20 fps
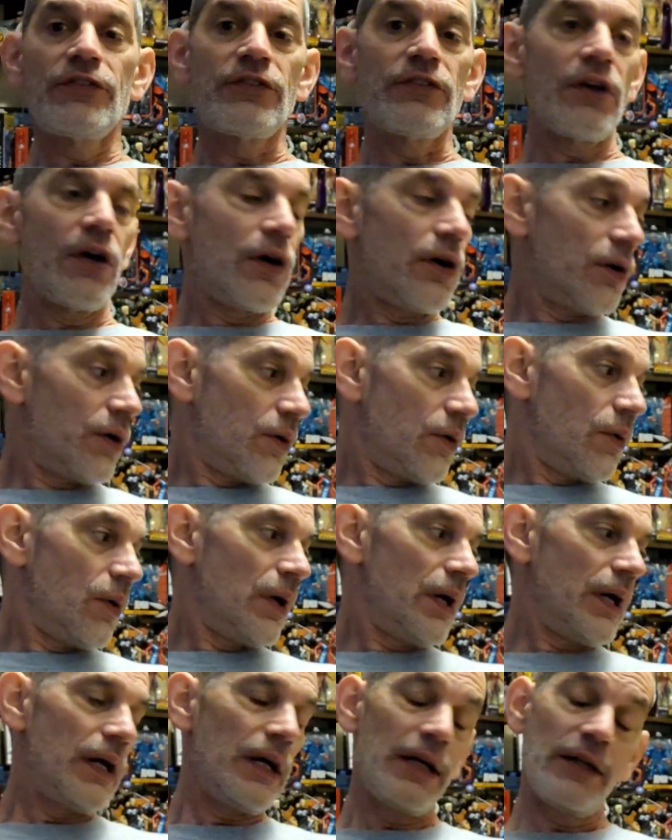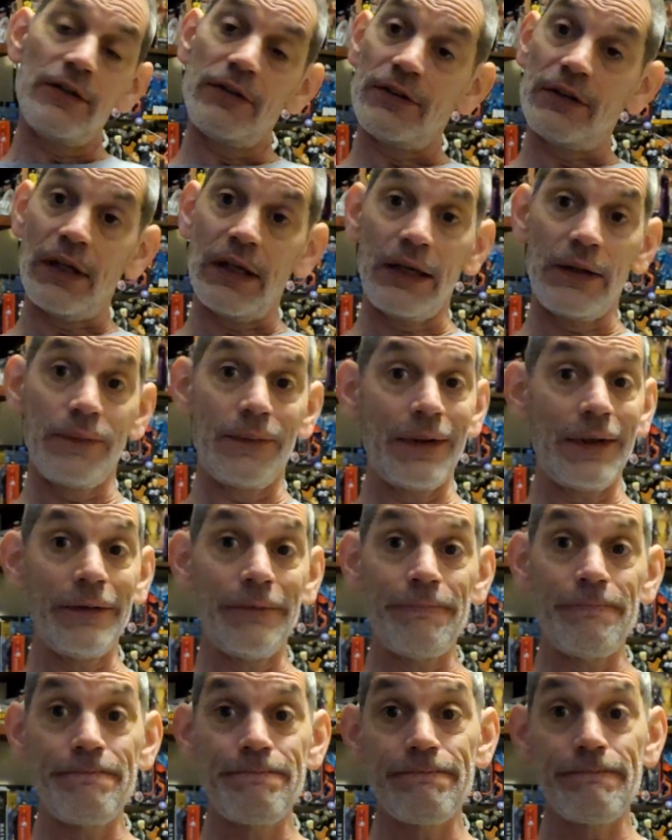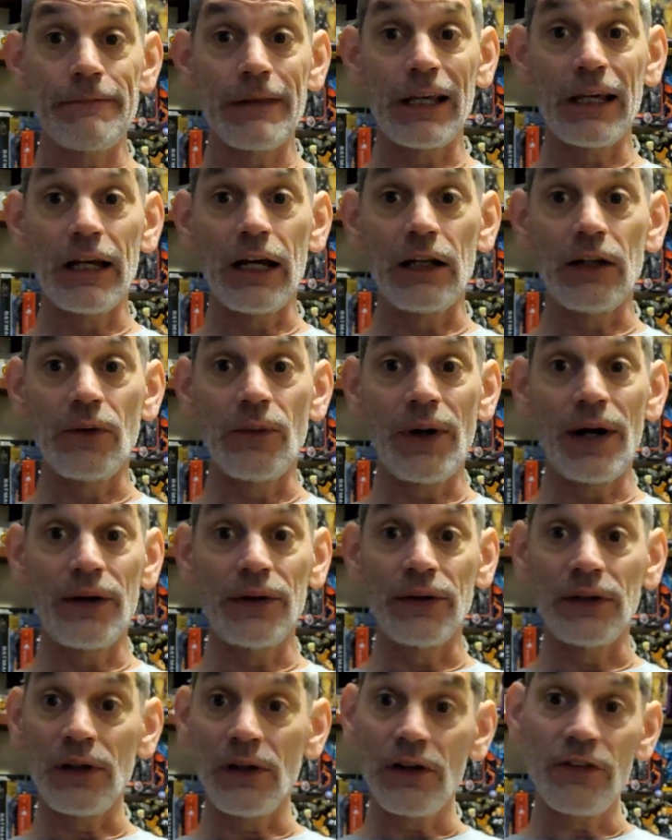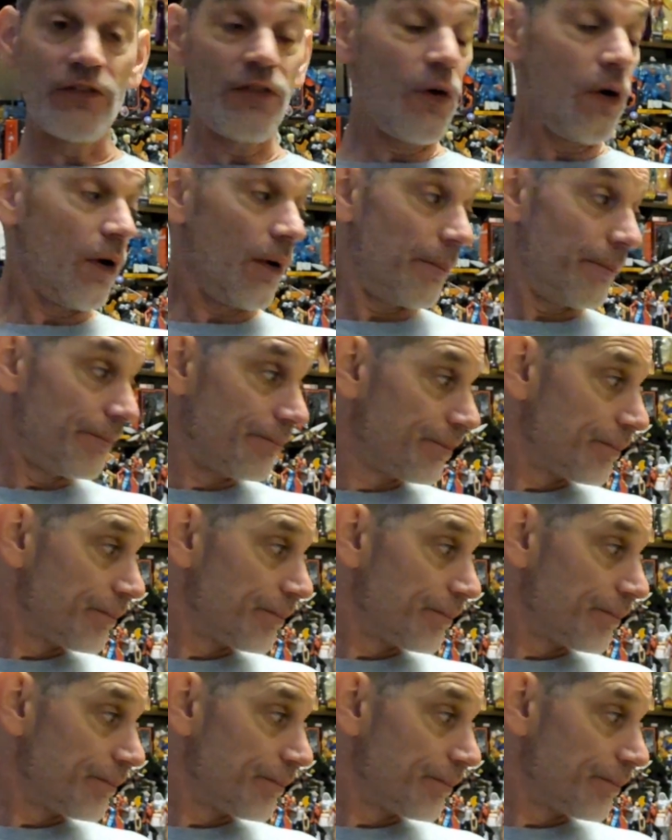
So it's like, well, got to go out and look for them.